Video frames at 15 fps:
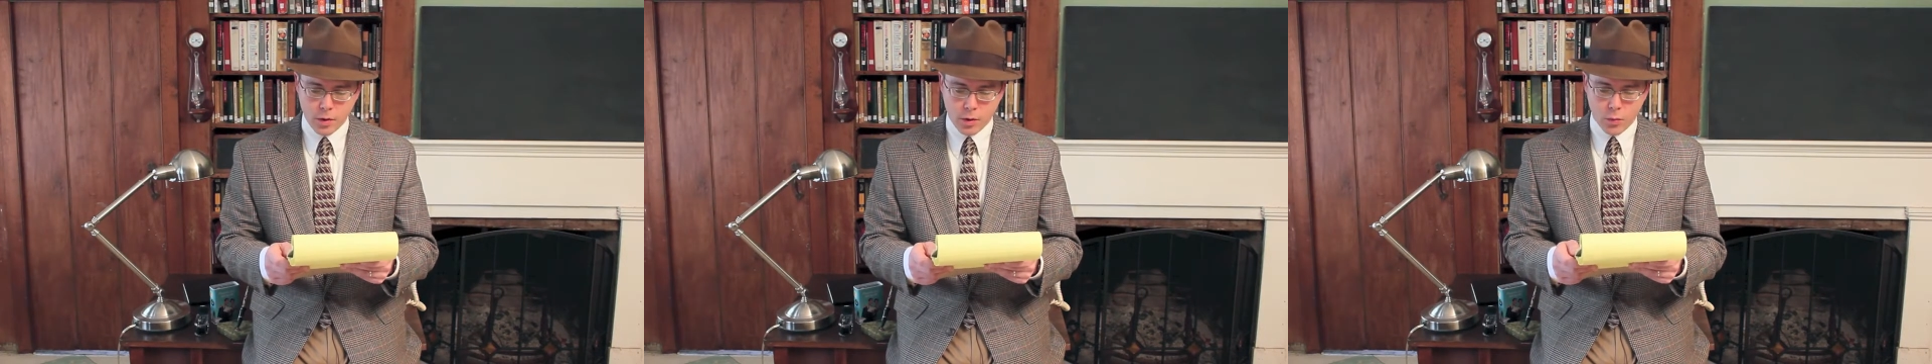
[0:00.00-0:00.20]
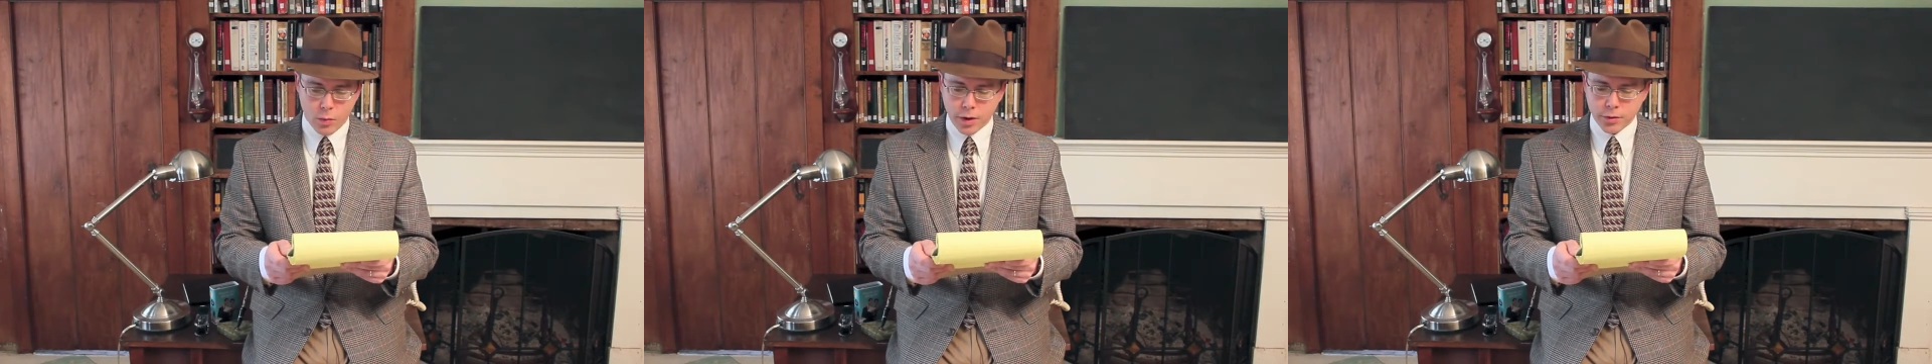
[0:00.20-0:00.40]

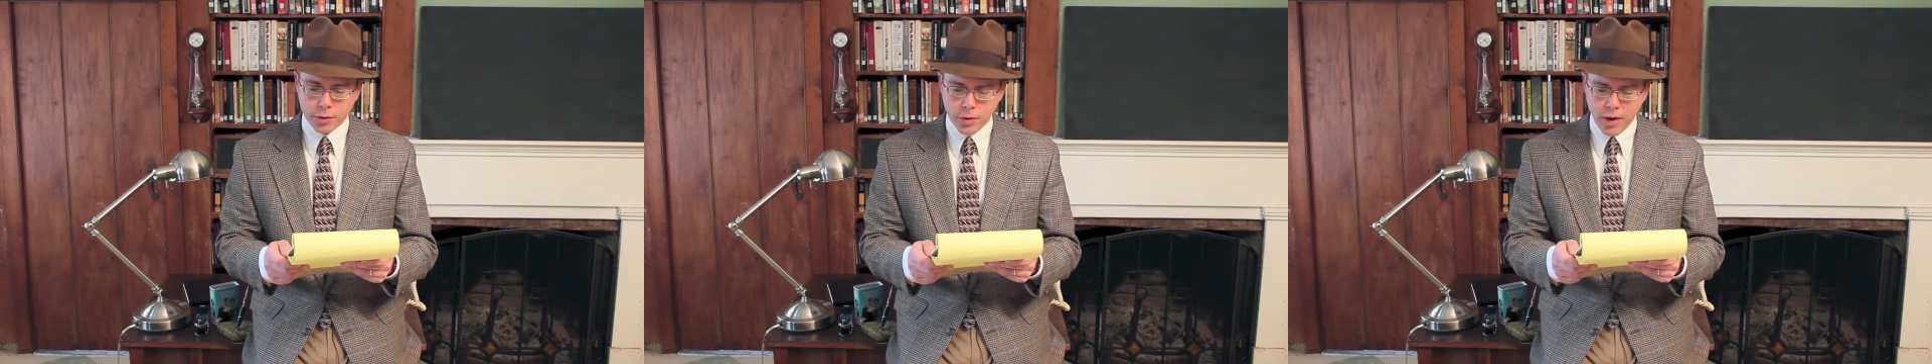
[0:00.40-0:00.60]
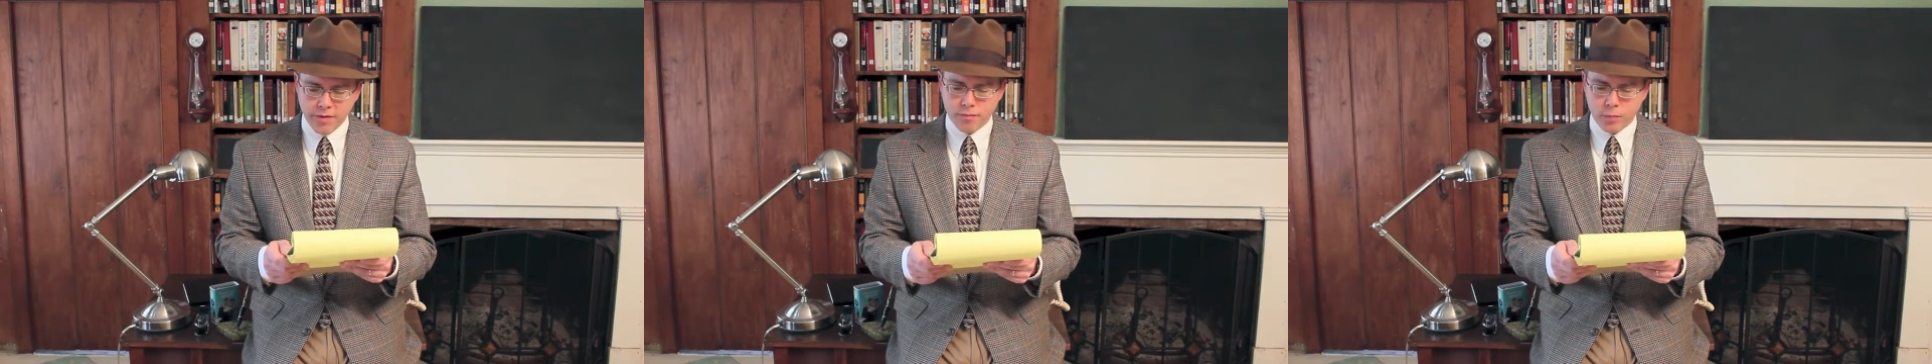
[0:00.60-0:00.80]
why don't
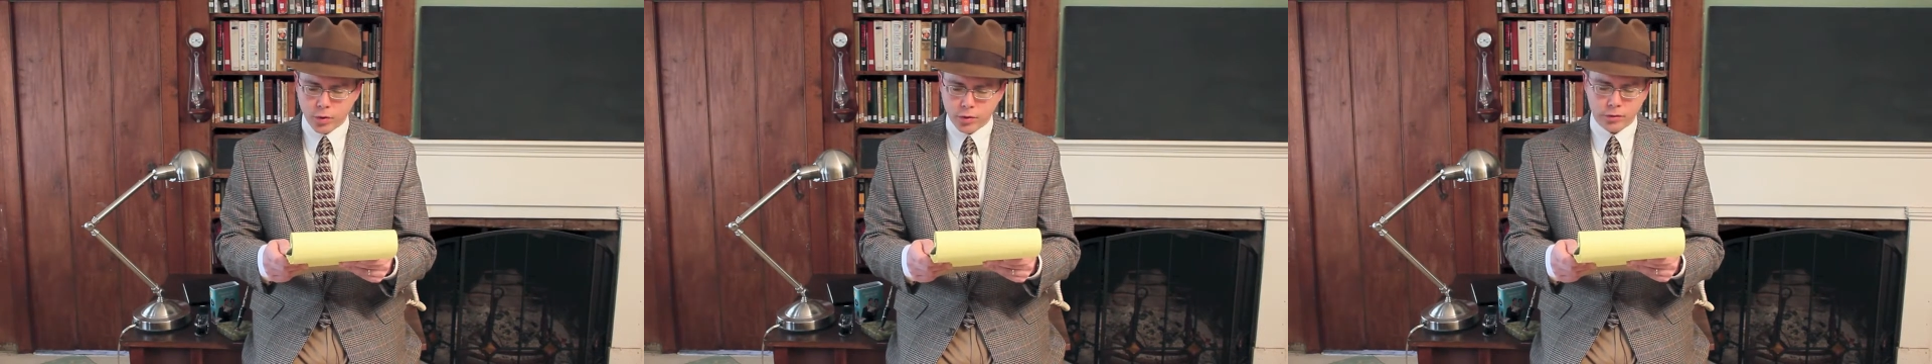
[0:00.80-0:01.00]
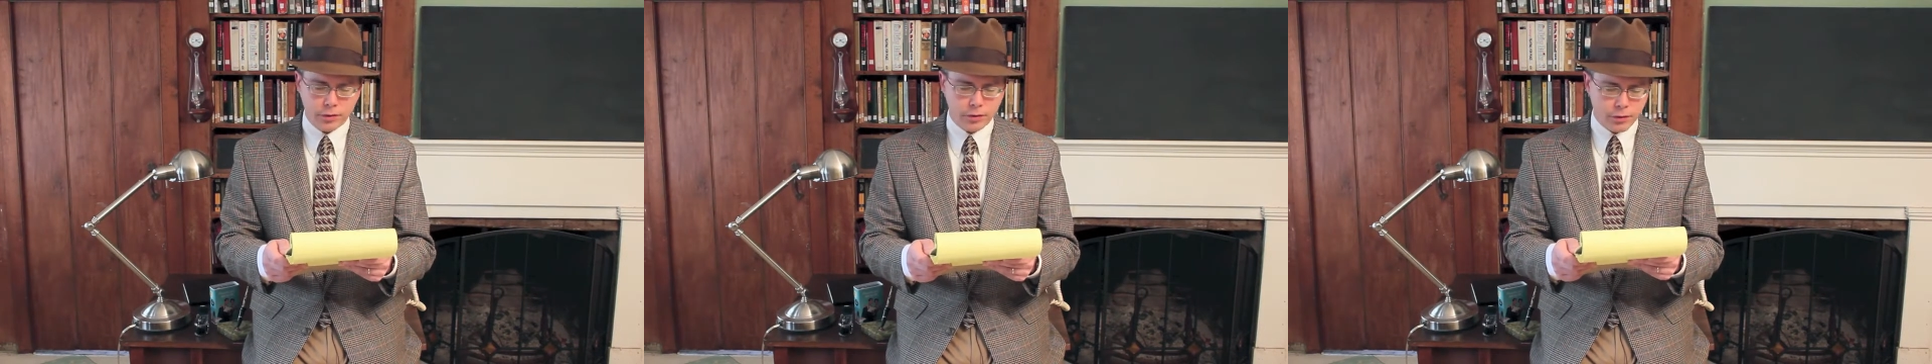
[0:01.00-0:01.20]
you have
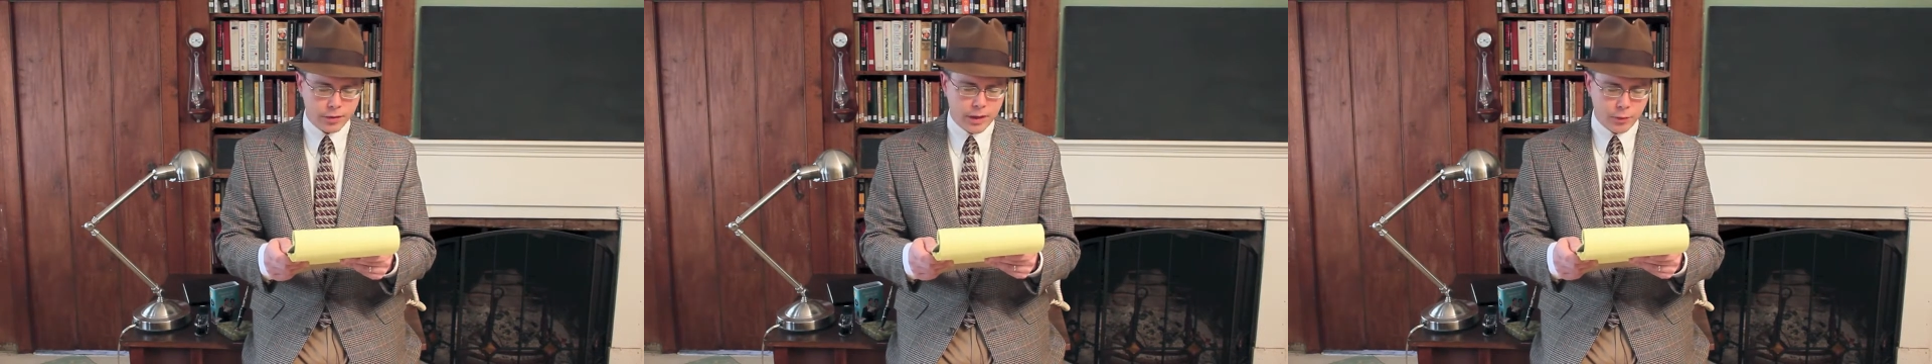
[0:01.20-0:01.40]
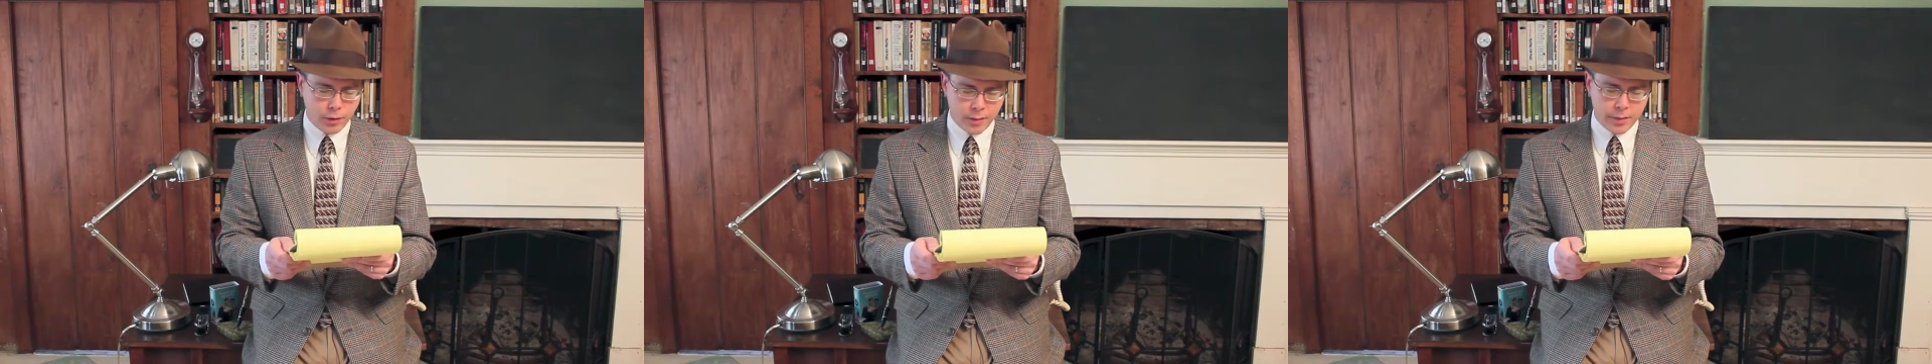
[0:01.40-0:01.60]
more
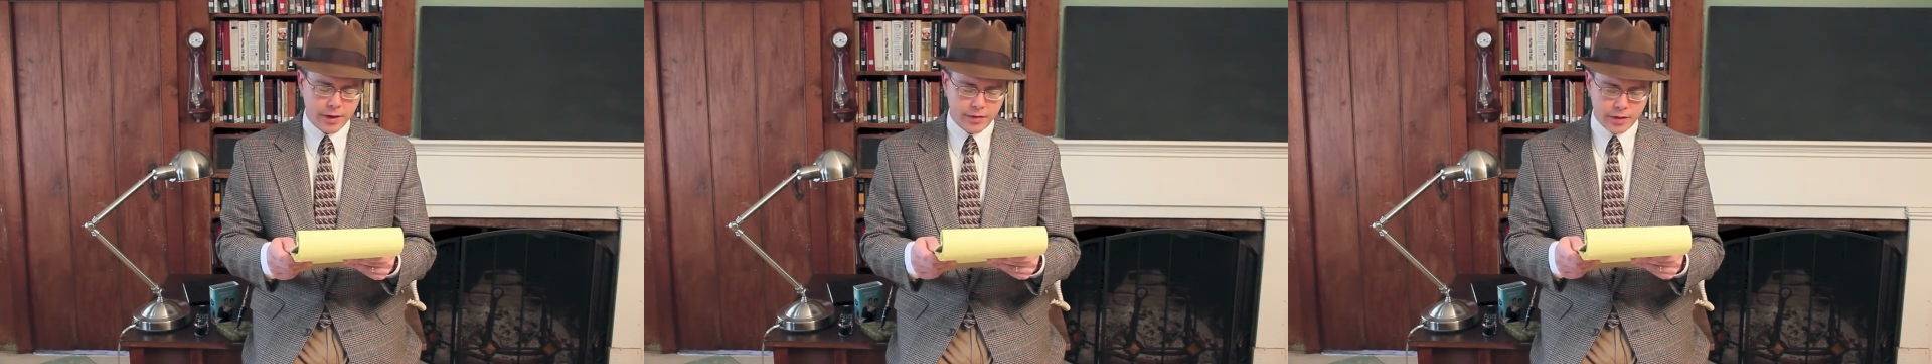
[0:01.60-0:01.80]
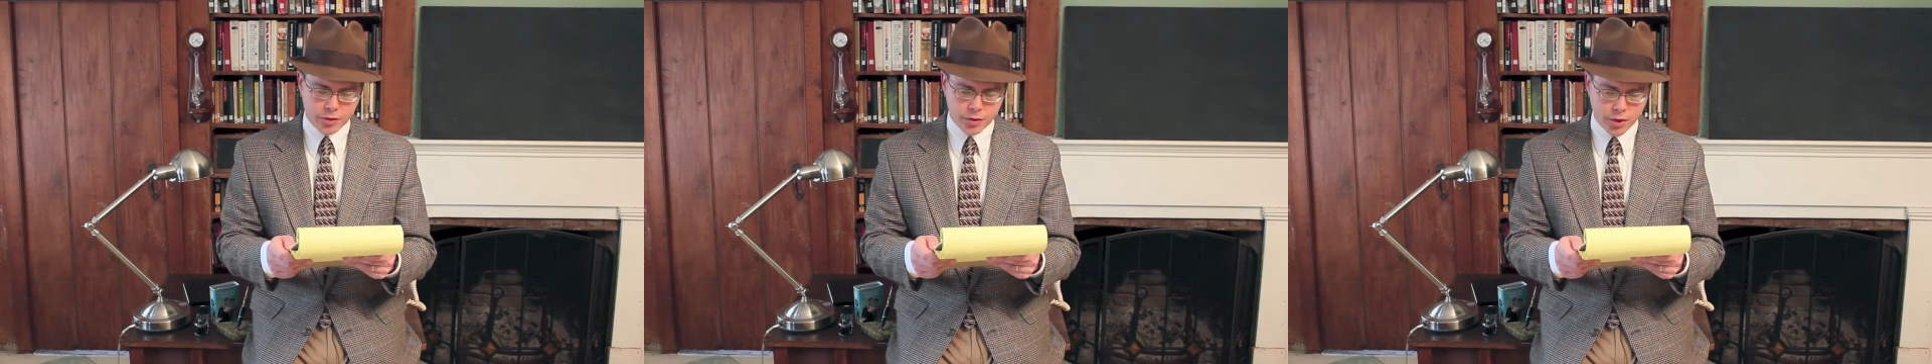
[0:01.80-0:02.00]
good-looking women
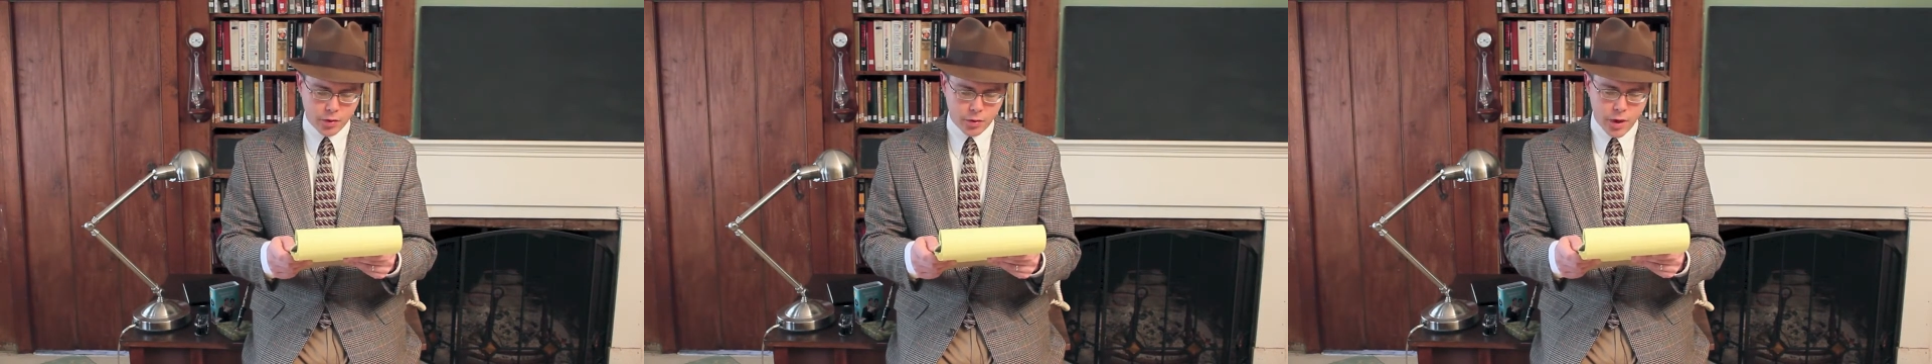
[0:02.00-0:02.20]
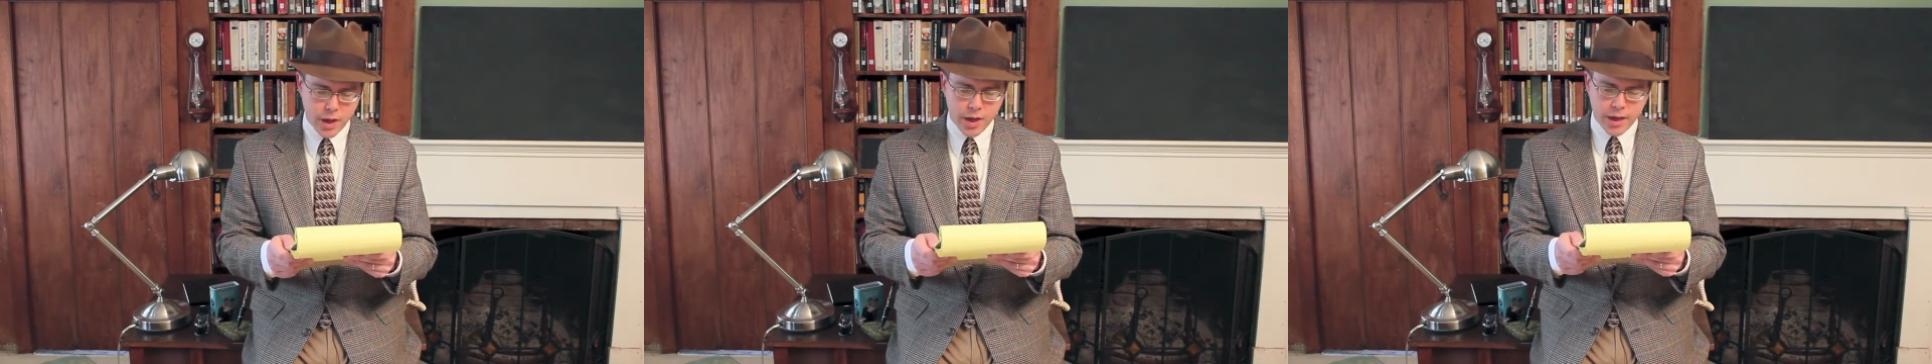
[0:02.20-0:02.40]
on the show?